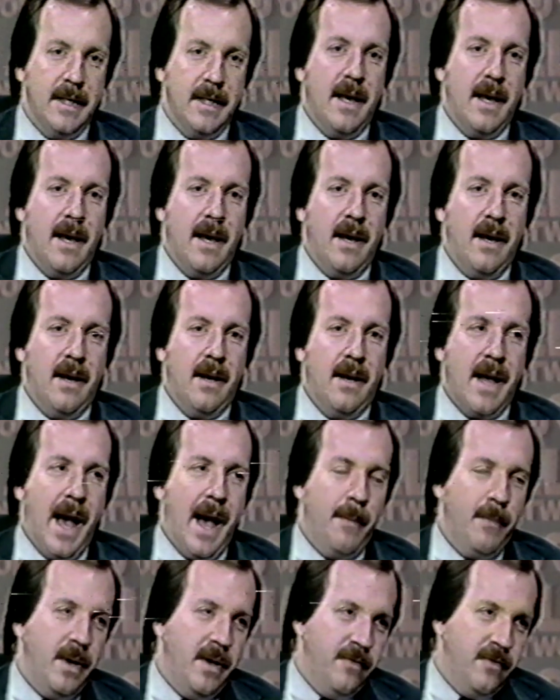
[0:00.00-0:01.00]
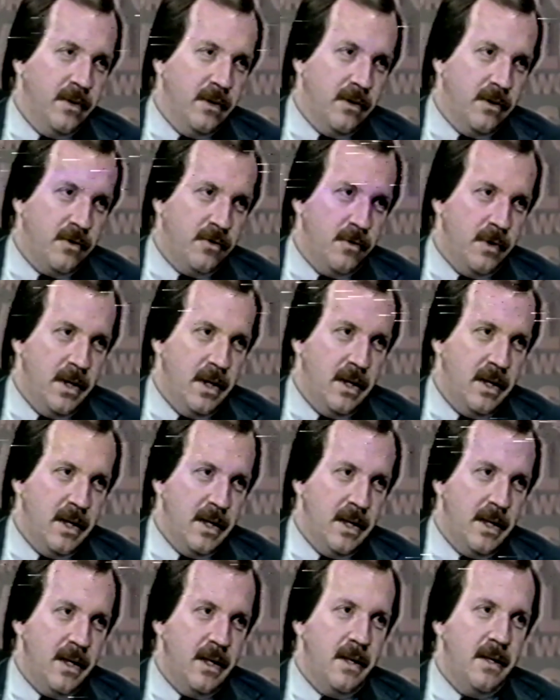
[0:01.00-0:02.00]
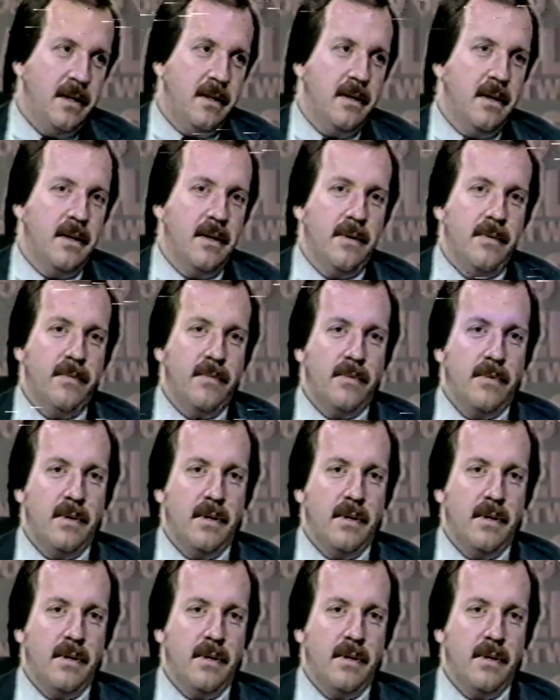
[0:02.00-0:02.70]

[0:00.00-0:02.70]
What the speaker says: Amityville 3D,